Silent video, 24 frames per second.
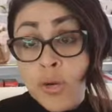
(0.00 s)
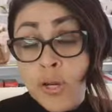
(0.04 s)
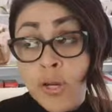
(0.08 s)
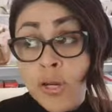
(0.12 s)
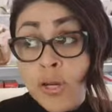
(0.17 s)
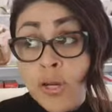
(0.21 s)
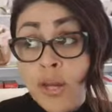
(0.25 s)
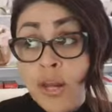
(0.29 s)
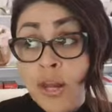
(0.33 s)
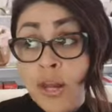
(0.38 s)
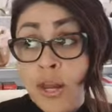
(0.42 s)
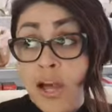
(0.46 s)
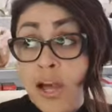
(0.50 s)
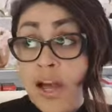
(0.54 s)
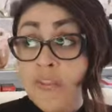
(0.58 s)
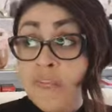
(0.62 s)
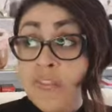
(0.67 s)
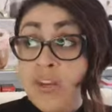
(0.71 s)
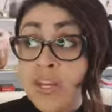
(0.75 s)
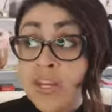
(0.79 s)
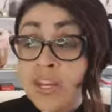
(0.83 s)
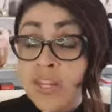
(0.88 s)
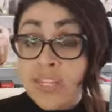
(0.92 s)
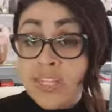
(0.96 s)
in
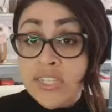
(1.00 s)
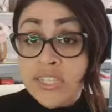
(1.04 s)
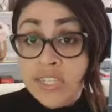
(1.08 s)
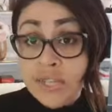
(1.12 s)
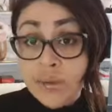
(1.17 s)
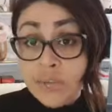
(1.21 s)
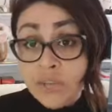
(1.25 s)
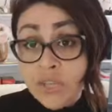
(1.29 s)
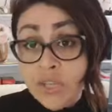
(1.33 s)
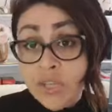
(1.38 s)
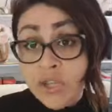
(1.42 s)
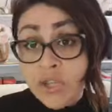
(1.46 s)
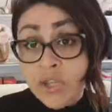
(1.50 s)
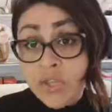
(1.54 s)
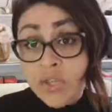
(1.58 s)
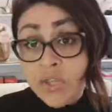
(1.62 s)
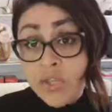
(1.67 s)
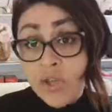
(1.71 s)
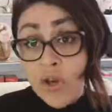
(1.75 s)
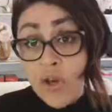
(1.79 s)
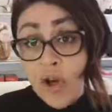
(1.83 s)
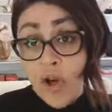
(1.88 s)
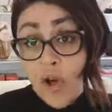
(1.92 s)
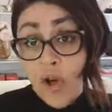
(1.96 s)
love and
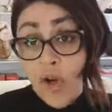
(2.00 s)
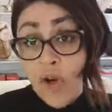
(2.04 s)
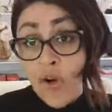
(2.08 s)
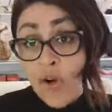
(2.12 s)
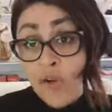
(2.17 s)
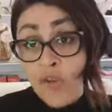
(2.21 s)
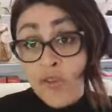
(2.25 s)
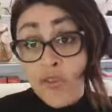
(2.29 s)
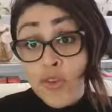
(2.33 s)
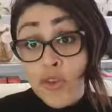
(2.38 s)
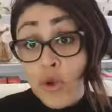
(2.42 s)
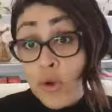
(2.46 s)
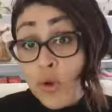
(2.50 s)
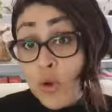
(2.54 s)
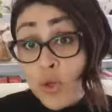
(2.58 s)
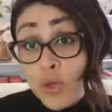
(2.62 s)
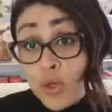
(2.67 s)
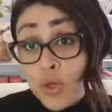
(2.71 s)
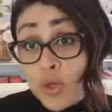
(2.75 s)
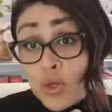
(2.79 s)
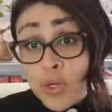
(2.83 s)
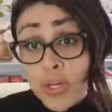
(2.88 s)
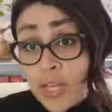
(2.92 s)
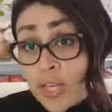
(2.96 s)
acceptance of your
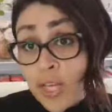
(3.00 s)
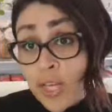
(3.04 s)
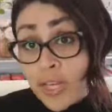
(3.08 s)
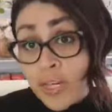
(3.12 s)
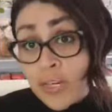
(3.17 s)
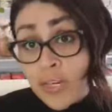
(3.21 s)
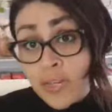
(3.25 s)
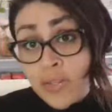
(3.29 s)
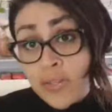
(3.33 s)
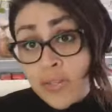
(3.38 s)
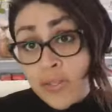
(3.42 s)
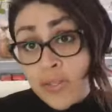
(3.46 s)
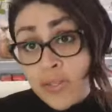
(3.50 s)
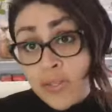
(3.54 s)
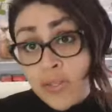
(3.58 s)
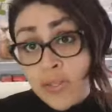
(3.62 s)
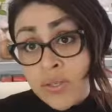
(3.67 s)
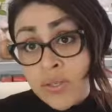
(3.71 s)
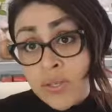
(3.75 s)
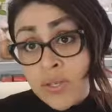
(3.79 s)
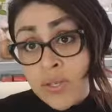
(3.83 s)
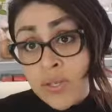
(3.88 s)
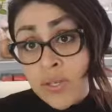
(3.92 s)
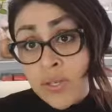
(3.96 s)

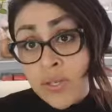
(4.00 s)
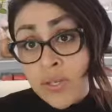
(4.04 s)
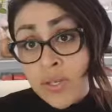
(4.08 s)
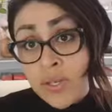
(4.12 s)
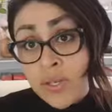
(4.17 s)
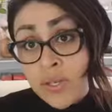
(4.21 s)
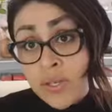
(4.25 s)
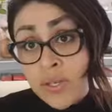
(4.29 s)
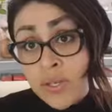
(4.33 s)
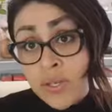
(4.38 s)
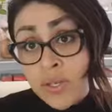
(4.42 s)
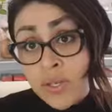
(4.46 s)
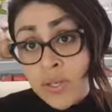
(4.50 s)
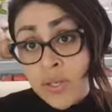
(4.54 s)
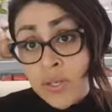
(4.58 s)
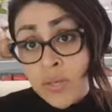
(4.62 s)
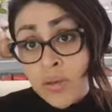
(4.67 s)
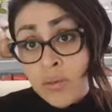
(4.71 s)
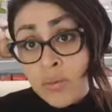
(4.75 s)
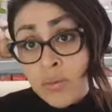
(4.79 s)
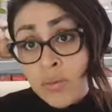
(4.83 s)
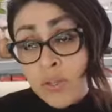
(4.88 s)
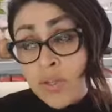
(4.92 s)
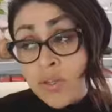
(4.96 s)
uniqueness.
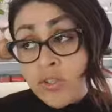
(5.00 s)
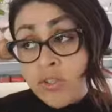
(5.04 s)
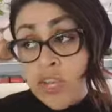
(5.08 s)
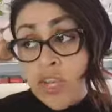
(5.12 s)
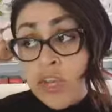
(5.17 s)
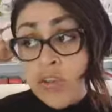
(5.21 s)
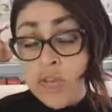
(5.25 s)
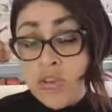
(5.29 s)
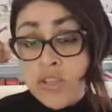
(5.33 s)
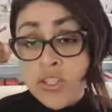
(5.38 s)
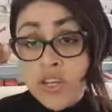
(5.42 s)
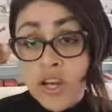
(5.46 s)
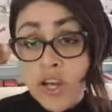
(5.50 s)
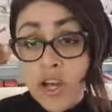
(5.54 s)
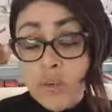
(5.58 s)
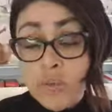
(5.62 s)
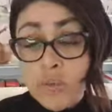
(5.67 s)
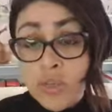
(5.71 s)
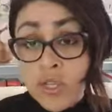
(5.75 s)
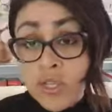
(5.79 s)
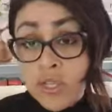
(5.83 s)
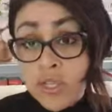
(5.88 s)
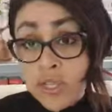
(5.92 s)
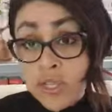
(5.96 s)
Because every
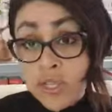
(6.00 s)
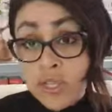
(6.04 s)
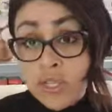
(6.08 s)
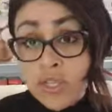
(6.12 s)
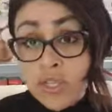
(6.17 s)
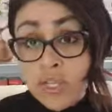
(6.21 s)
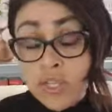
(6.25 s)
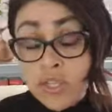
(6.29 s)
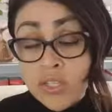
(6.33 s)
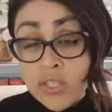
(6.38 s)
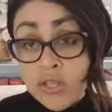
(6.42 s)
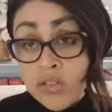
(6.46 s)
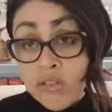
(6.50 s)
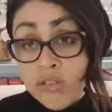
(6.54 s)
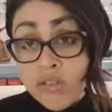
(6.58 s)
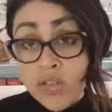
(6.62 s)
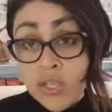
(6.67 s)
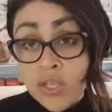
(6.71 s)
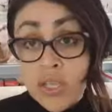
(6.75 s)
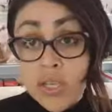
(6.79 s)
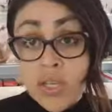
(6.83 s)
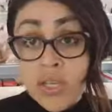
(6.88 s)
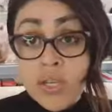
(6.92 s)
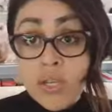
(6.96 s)
time you did things to
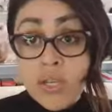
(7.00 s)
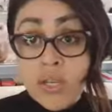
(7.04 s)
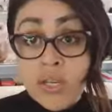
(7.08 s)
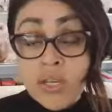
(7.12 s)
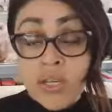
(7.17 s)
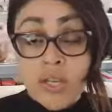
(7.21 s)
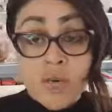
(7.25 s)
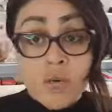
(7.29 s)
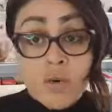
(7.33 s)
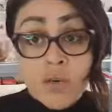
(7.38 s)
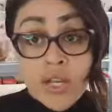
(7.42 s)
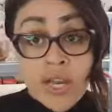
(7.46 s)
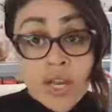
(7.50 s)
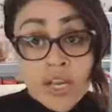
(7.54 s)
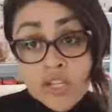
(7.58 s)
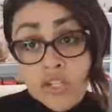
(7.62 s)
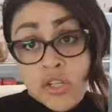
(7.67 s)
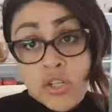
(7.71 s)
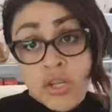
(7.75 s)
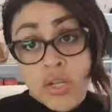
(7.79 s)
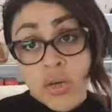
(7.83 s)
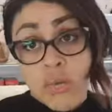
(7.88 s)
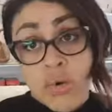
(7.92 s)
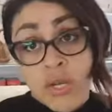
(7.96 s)
fit in, you would
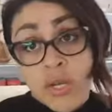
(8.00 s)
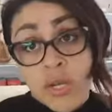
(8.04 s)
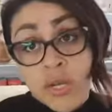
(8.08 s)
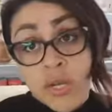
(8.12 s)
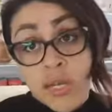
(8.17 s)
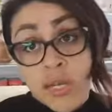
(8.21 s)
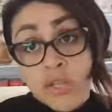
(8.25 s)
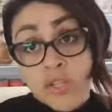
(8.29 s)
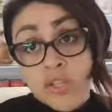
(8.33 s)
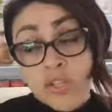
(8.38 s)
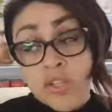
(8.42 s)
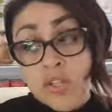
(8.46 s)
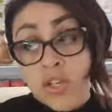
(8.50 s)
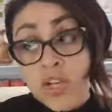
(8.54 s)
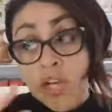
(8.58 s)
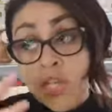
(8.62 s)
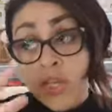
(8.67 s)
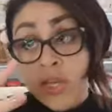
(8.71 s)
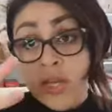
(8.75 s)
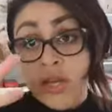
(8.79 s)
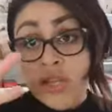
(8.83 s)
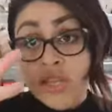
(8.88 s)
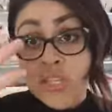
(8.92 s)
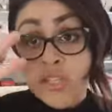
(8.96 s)
naturally went against you.
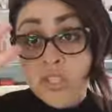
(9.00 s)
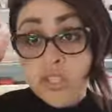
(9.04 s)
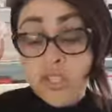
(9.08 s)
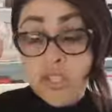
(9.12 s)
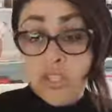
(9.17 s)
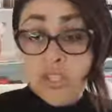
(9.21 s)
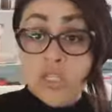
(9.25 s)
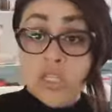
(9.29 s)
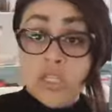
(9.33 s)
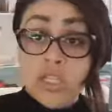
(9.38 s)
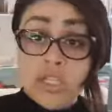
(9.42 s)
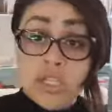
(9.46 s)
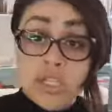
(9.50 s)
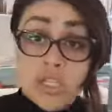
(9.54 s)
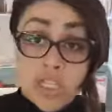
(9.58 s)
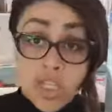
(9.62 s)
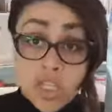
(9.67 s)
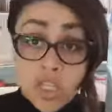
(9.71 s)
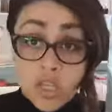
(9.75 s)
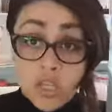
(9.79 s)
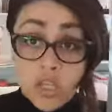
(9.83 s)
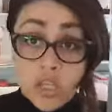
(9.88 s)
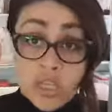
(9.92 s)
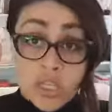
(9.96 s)
And then this is just
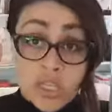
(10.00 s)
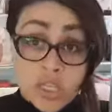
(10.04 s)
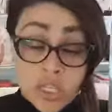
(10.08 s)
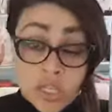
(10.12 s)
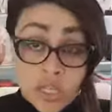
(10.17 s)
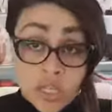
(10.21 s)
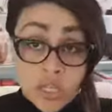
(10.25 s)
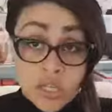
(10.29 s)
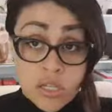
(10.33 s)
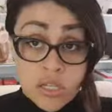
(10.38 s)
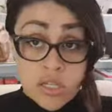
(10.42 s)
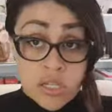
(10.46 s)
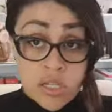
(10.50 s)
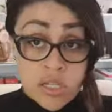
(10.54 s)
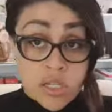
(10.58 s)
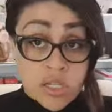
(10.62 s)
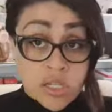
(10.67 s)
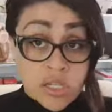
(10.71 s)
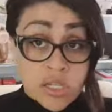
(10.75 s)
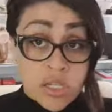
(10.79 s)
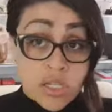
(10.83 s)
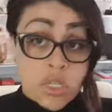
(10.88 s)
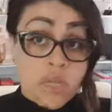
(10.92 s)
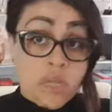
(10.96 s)

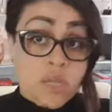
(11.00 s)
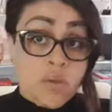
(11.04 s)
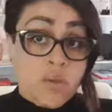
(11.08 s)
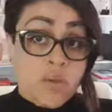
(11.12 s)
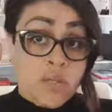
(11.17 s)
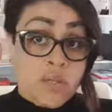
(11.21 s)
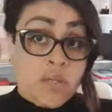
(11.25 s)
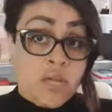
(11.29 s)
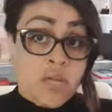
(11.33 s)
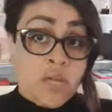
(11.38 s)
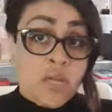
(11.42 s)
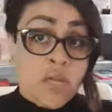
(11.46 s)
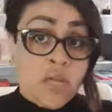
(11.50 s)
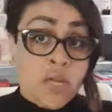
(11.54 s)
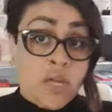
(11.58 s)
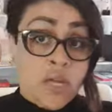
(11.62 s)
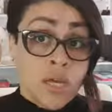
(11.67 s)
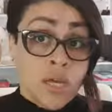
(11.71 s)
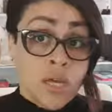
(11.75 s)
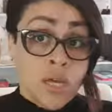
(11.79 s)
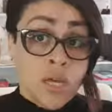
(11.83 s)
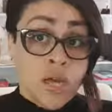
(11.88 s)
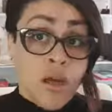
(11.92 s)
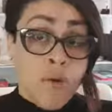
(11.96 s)
continuously
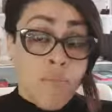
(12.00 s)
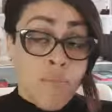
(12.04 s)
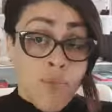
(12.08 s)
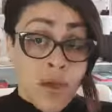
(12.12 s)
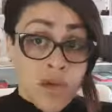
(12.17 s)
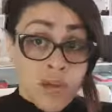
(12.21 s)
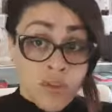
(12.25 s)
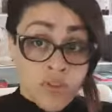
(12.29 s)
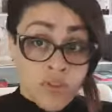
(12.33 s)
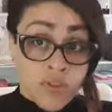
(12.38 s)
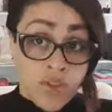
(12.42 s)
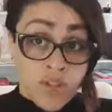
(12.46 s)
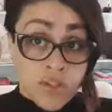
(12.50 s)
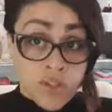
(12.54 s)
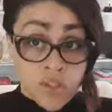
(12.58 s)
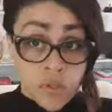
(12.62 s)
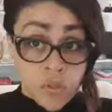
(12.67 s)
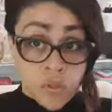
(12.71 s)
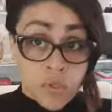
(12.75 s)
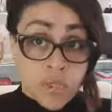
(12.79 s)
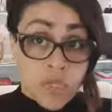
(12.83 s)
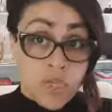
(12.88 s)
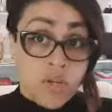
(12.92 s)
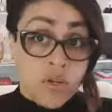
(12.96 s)

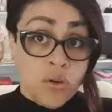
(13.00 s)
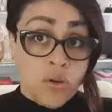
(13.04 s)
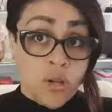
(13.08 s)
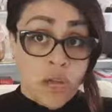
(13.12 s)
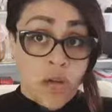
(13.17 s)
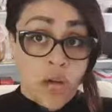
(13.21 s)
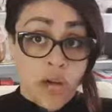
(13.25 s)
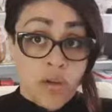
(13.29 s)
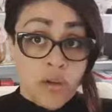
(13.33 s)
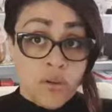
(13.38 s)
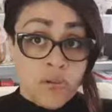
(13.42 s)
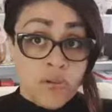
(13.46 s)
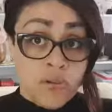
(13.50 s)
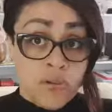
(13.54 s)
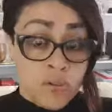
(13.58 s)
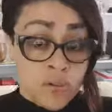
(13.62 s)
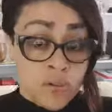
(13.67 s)
manifested within your life.